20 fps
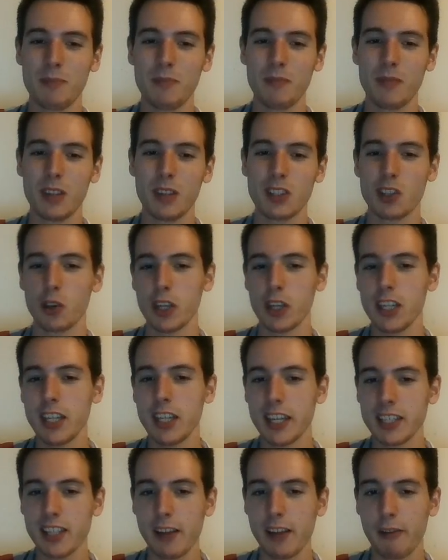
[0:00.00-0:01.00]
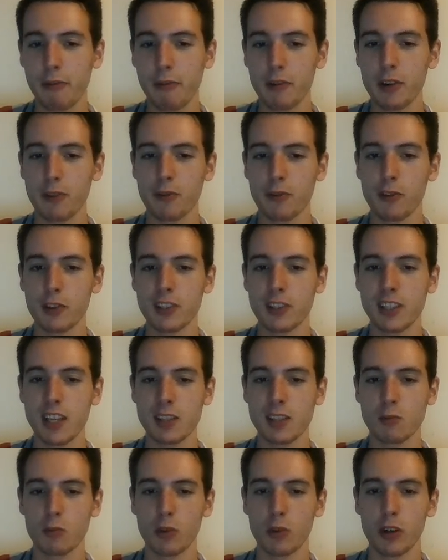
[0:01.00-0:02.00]
So e takes f3 of course
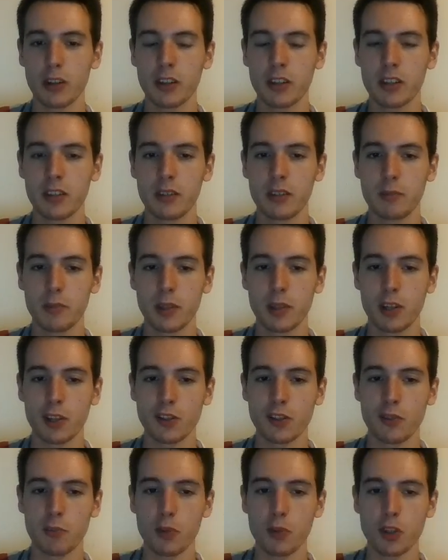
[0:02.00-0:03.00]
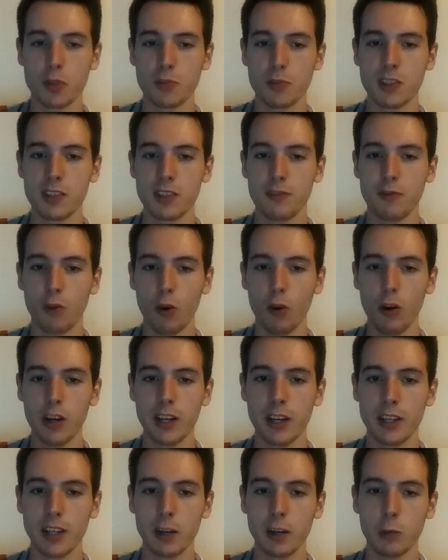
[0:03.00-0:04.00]
doesn't work because of bishop c4,
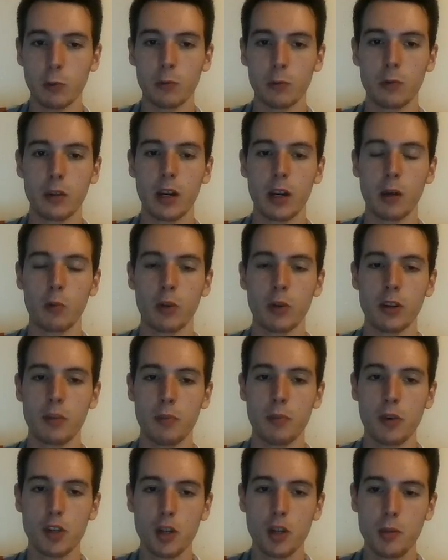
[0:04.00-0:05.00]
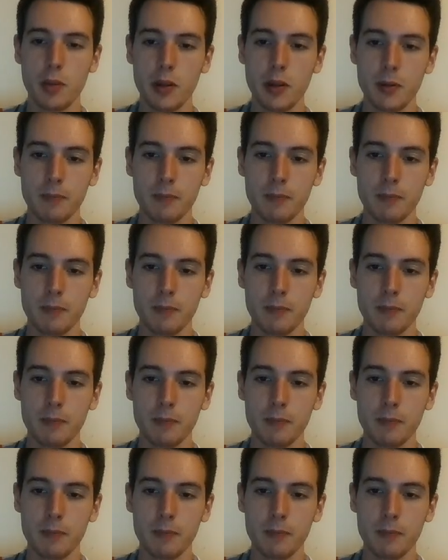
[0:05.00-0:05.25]
and I win the bishop.